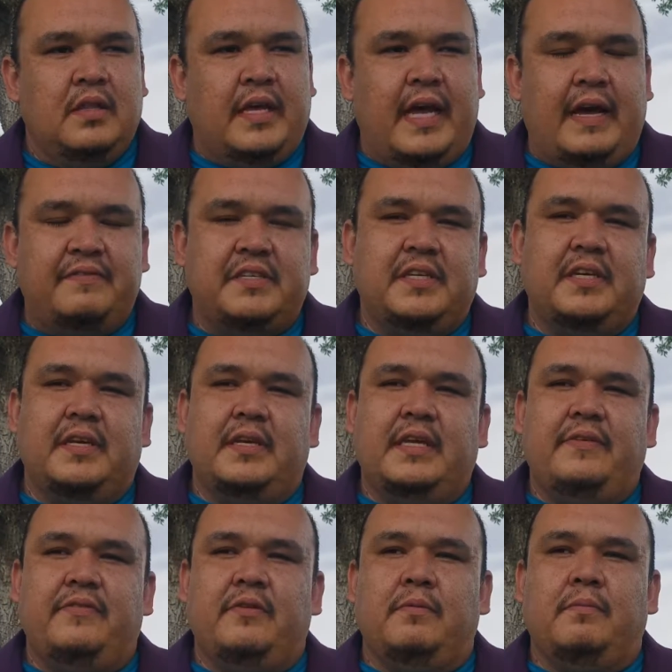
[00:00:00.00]
that have to get
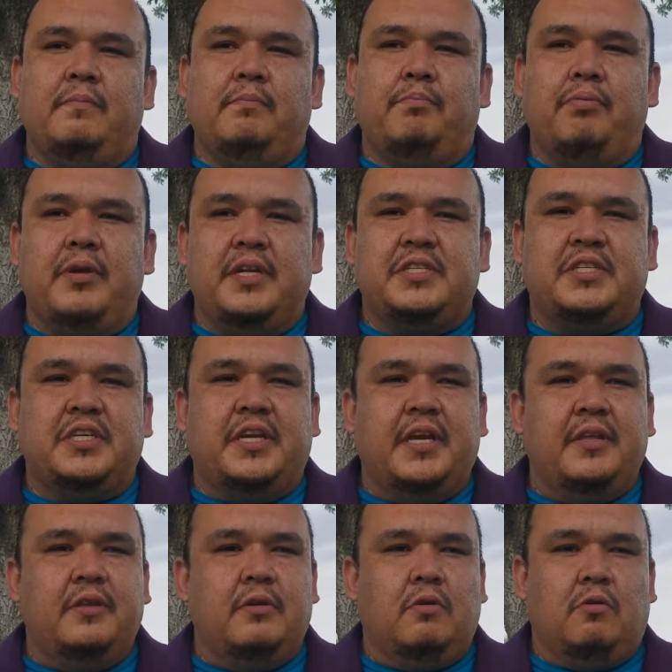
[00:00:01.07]
even bridged
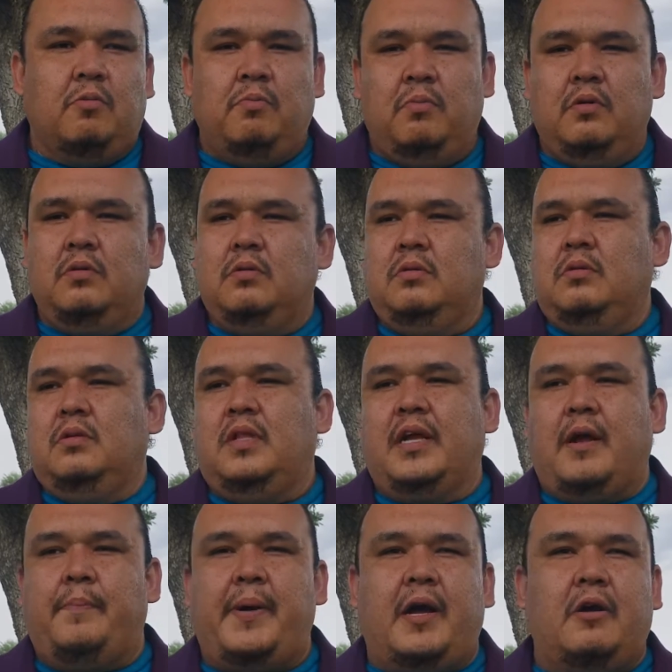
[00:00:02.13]
together, or
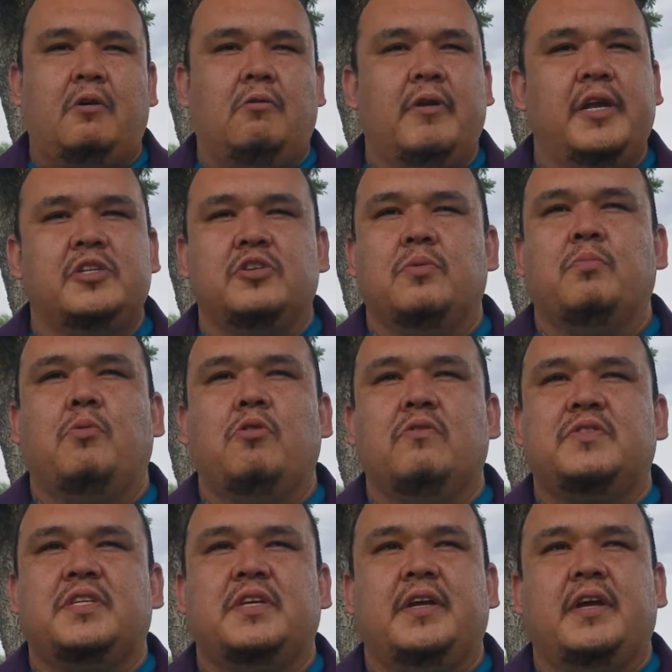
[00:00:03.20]
like a Power Ranger
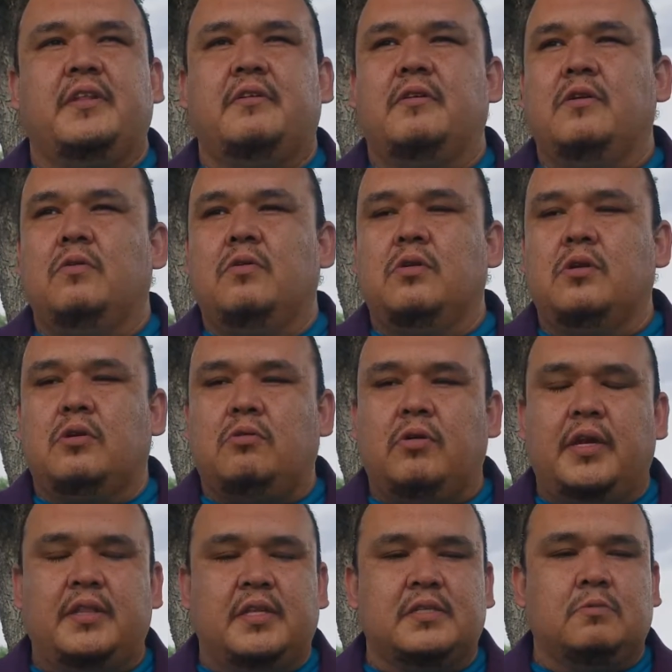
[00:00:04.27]
morphed together in order to
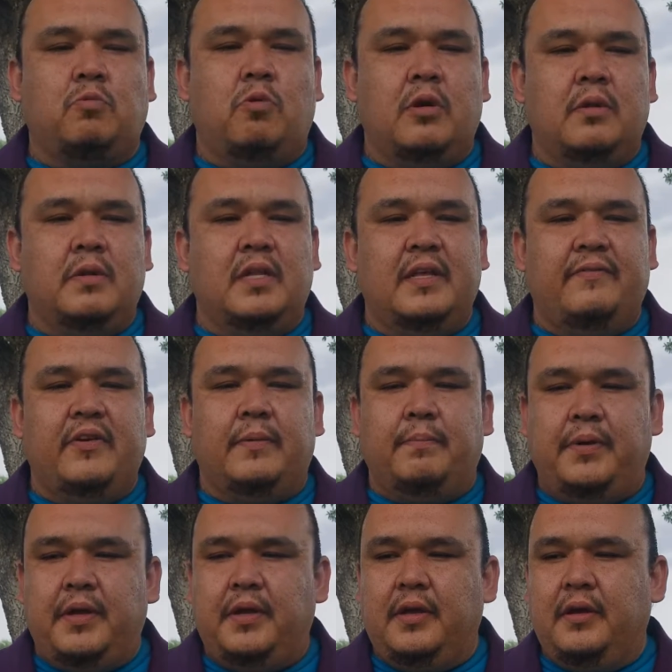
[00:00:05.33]
create this one living
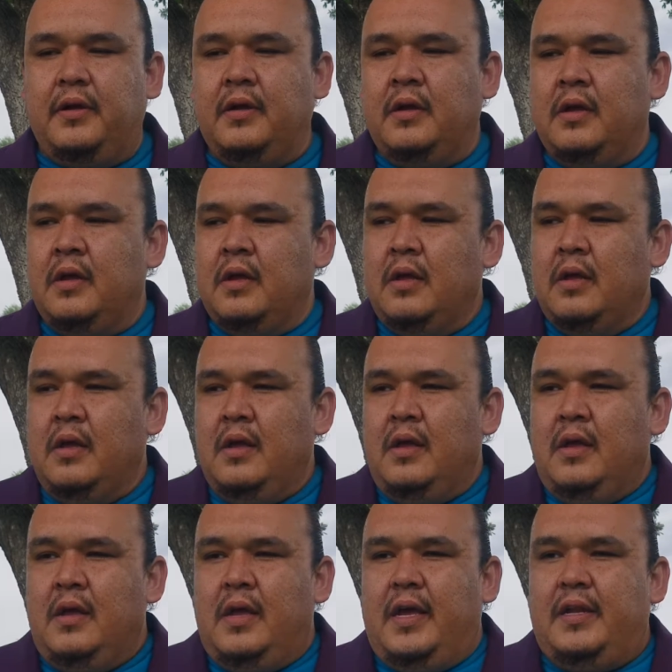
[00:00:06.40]
being.
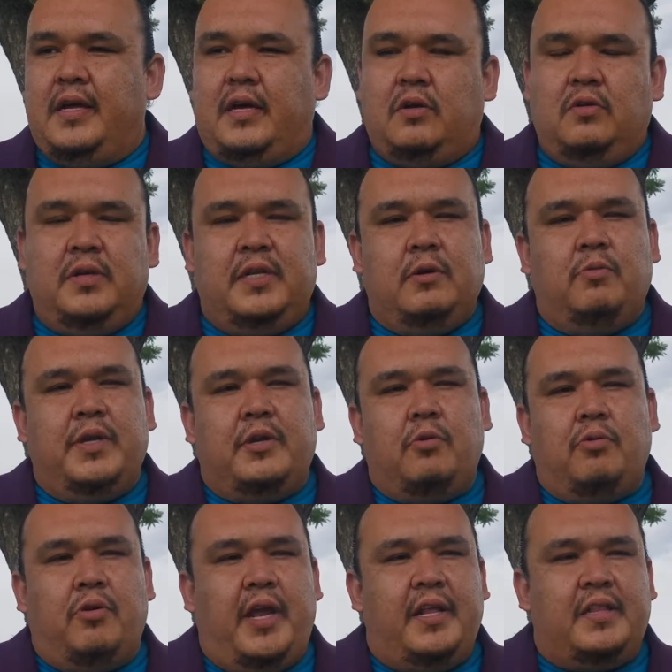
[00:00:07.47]
And not only did we
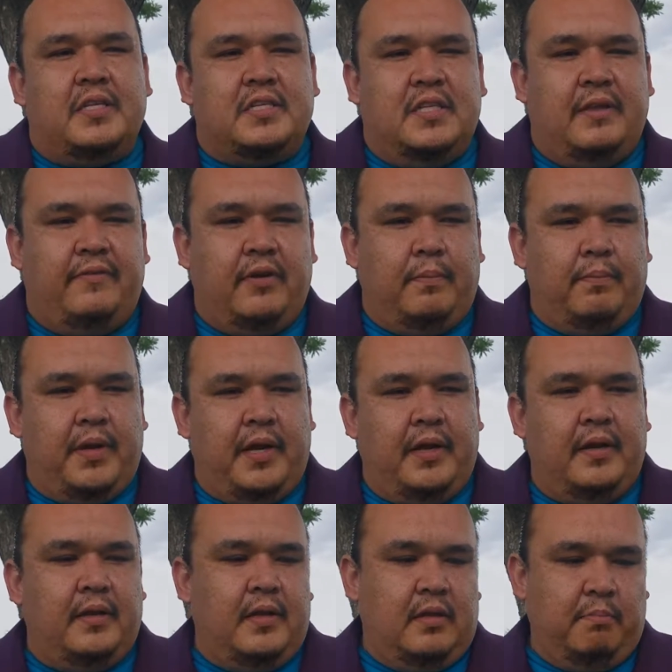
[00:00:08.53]
create this living
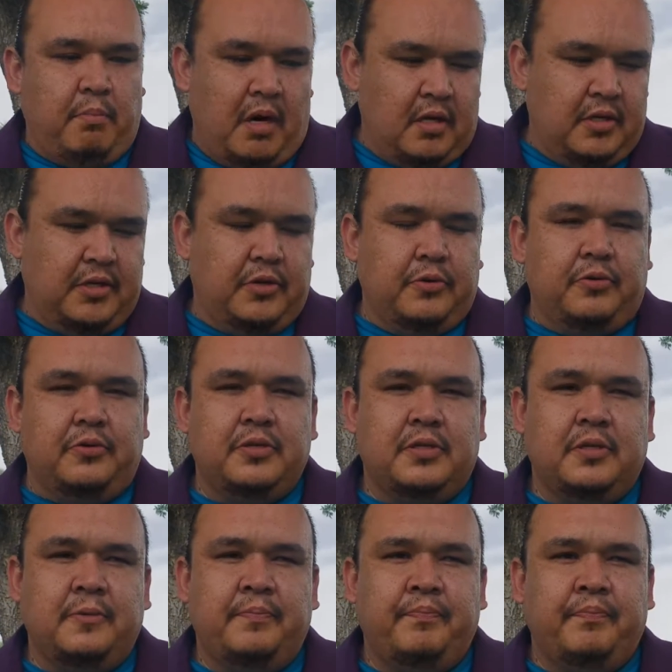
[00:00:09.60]
being,
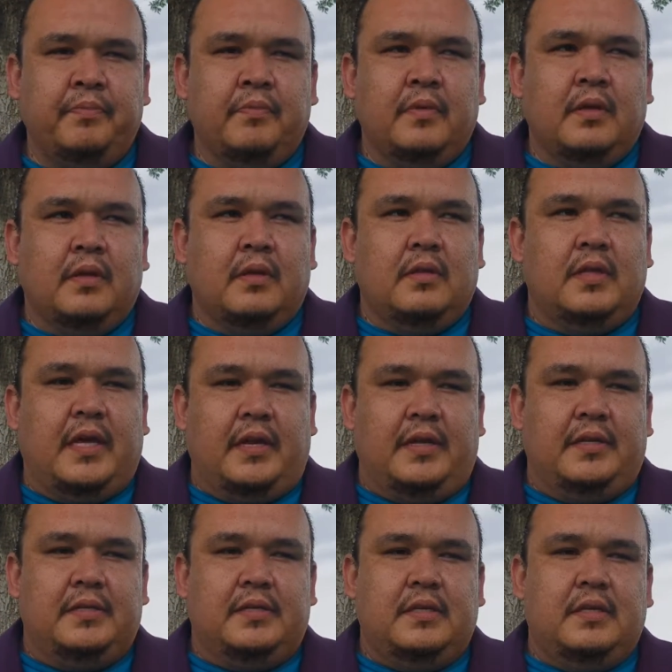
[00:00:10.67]
molecules, that
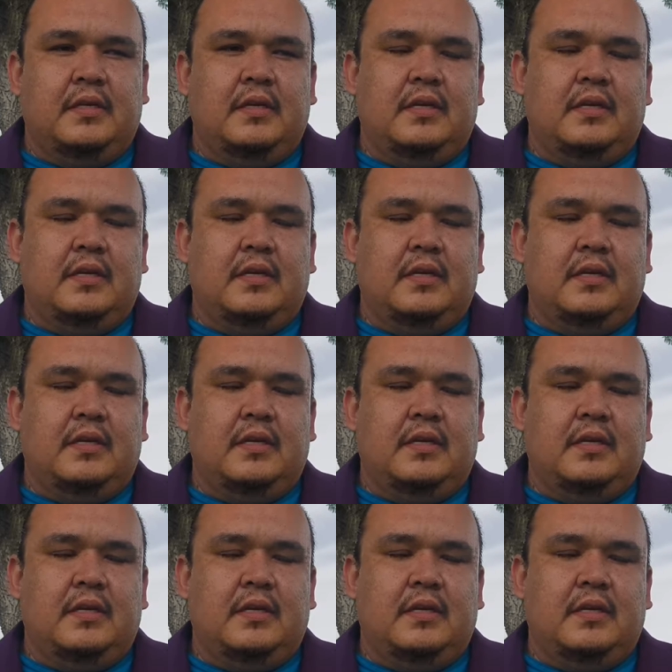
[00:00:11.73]
is,